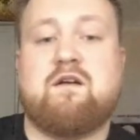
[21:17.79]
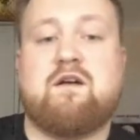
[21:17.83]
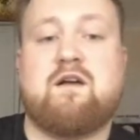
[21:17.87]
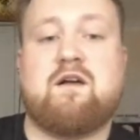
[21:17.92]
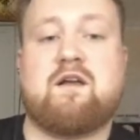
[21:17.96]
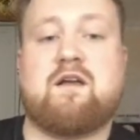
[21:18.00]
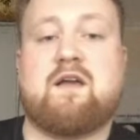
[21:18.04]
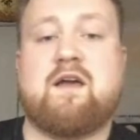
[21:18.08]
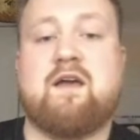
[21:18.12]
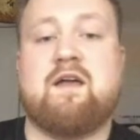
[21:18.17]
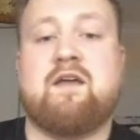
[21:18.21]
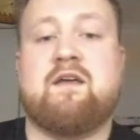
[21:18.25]

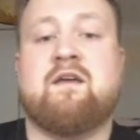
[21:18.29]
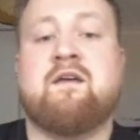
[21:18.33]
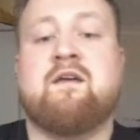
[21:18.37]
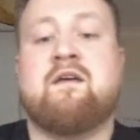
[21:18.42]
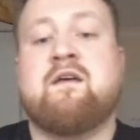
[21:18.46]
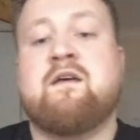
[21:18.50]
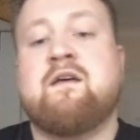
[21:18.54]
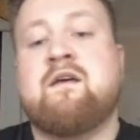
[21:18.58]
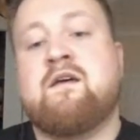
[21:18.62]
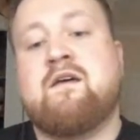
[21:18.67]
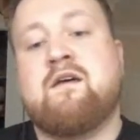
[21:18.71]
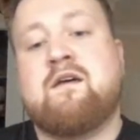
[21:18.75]
Okay,
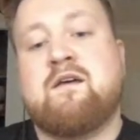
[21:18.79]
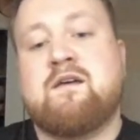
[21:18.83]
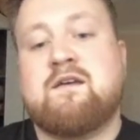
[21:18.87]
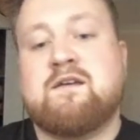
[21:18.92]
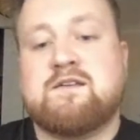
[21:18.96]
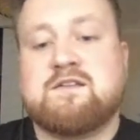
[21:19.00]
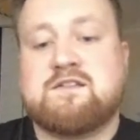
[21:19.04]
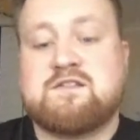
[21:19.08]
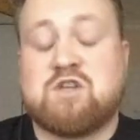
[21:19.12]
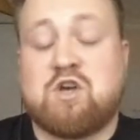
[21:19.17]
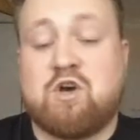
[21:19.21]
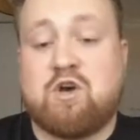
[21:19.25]

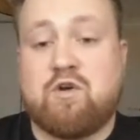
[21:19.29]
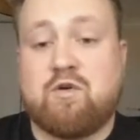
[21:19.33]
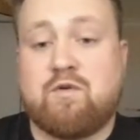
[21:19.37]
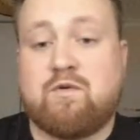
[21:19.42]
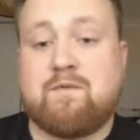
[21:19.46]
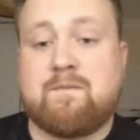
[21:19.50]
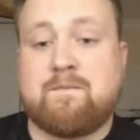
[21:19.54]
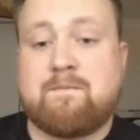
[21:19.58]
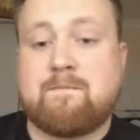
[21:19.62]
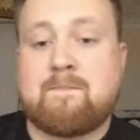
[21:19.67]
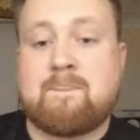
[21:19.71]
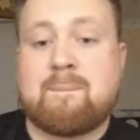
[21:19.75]
so
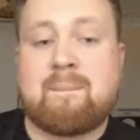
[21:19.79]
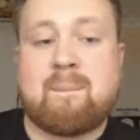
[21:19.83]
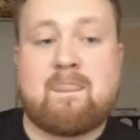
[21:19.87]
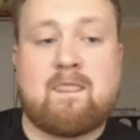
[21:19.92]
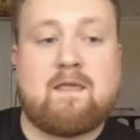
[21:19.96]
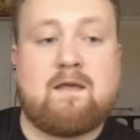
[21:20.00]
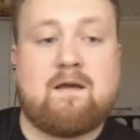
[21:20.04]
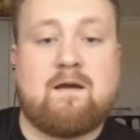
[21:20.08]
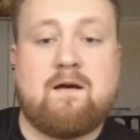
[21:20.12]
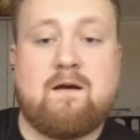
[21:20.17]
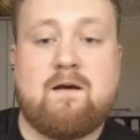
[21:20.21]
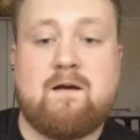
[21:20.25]

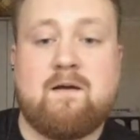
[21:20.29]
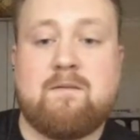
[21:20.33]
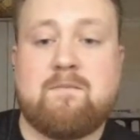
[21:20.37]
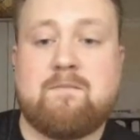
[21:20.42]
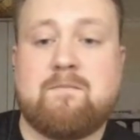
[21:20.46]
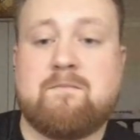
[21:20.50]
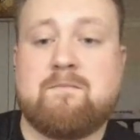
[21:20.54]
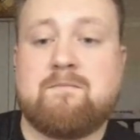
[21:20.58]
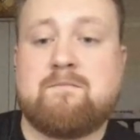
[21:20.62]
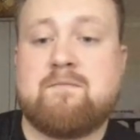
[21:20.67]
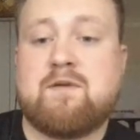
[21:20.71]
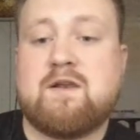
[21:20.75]

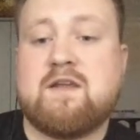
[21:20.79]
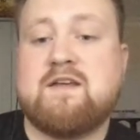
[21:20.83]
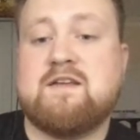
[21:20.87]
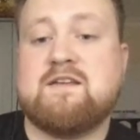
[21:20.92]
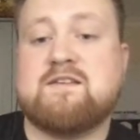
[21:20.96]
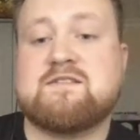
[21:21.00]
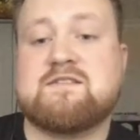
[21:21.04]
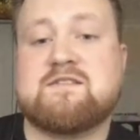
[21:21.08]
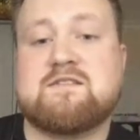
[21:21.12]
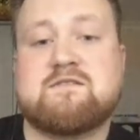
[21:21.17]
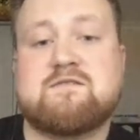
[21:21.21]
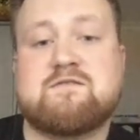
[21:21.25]

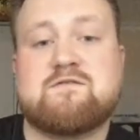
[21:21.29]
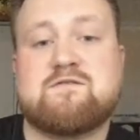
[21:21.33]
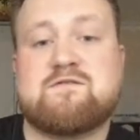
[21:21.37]
please,